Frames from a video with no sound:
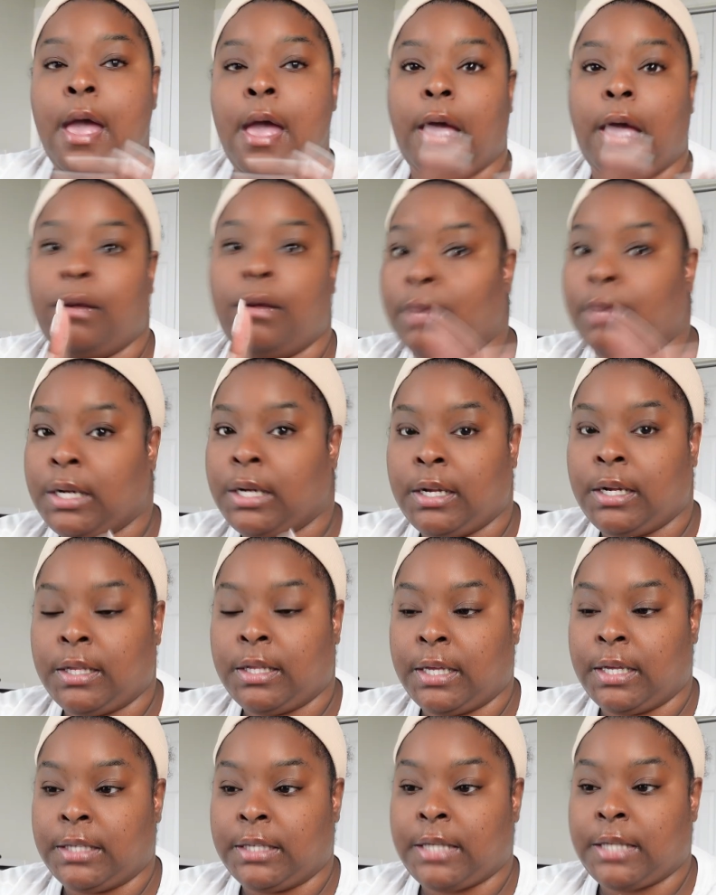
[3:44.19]
And one of the
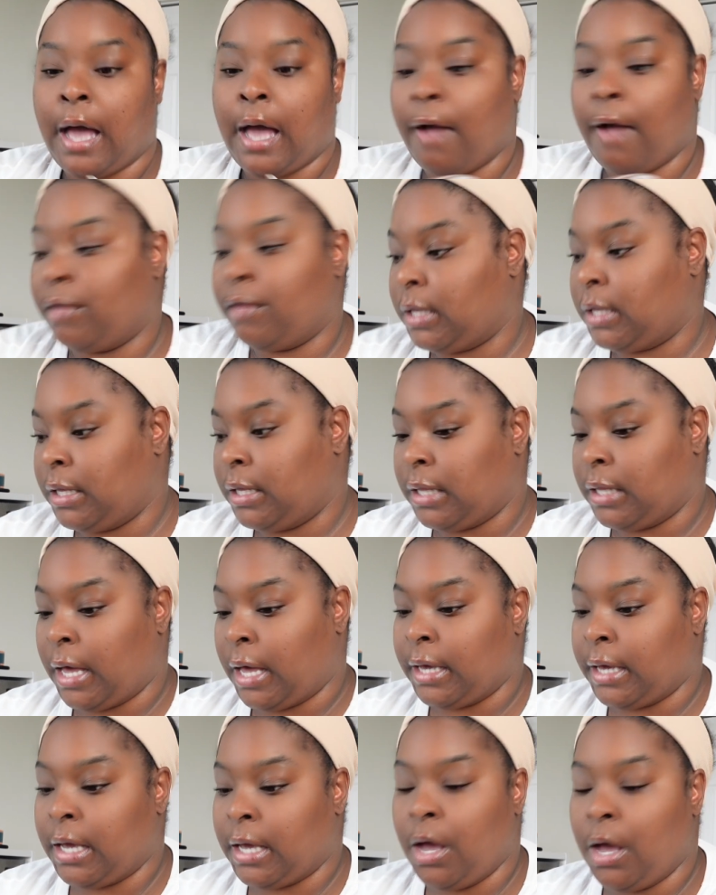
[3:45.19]
things that I really
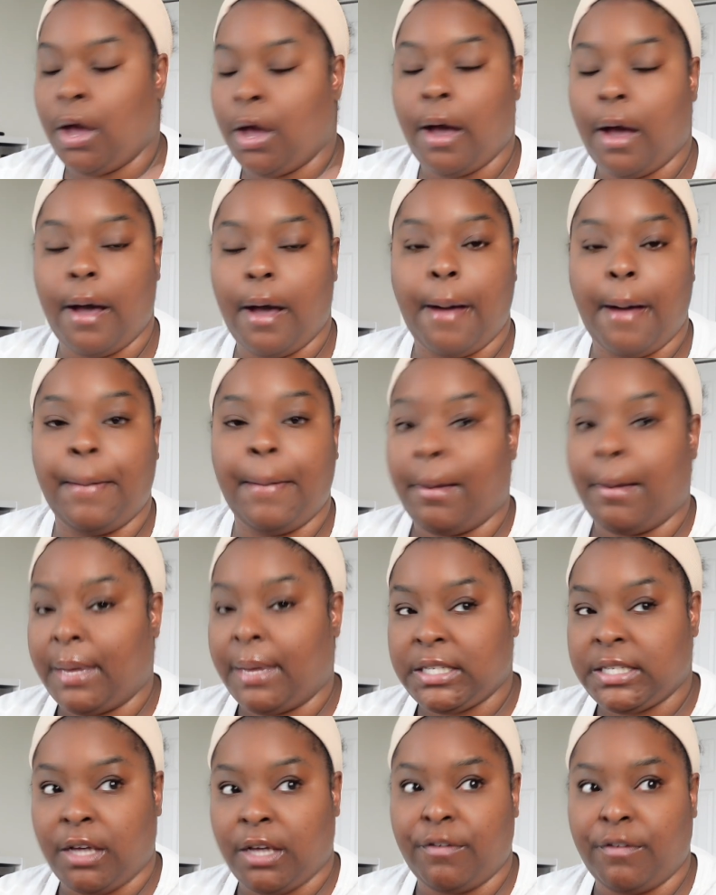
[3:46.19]
like about
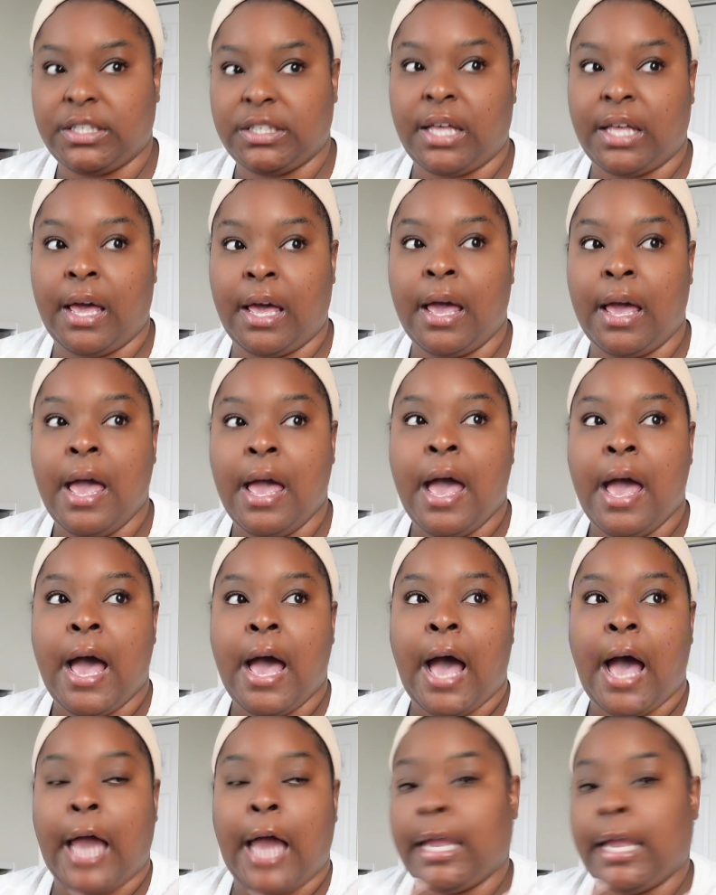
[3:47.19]
myself is that
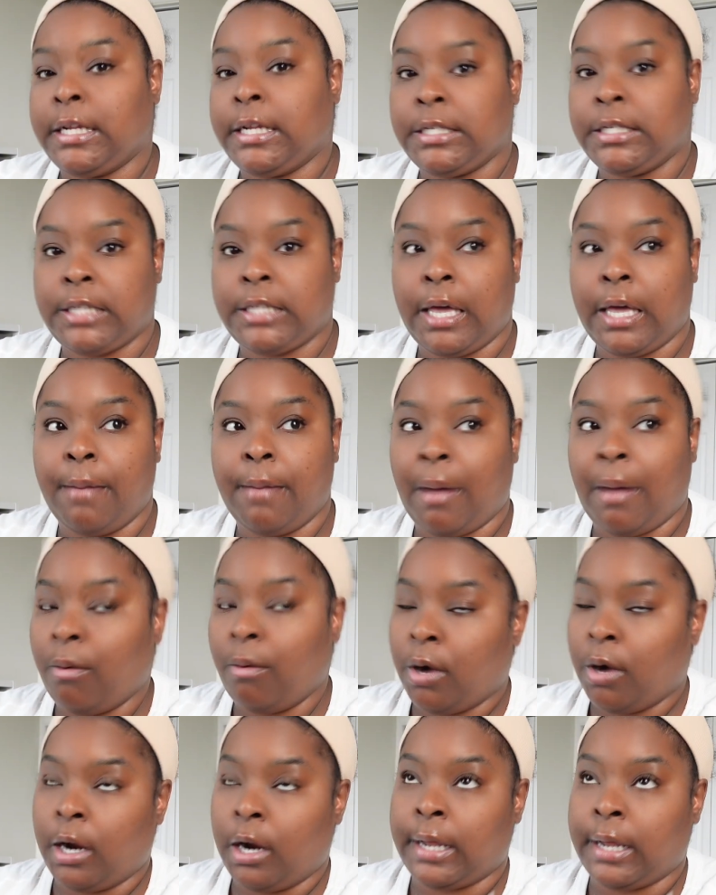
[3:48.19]
I like to stay in my
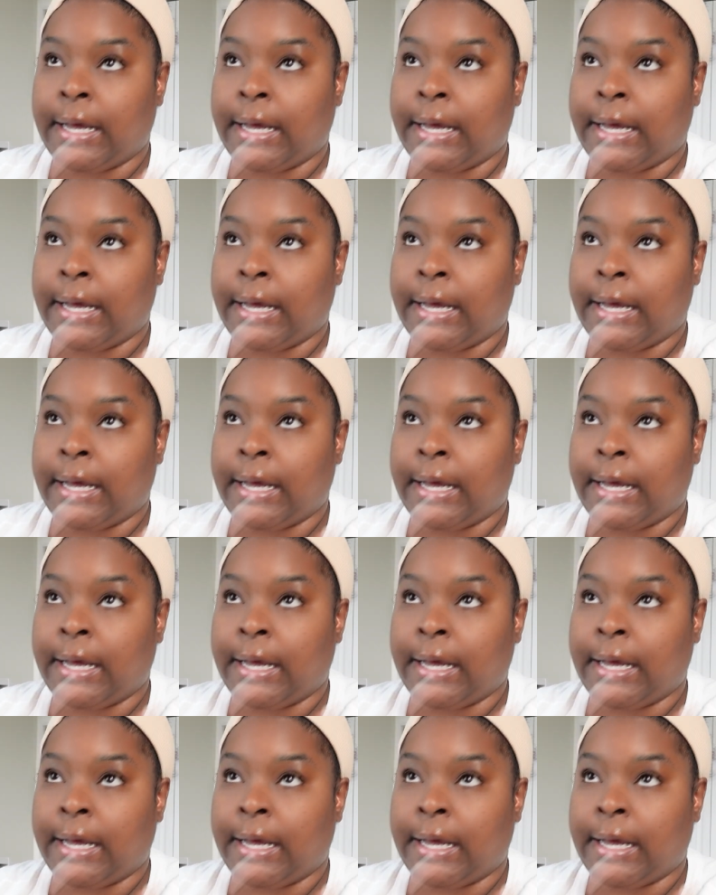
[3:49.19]
word.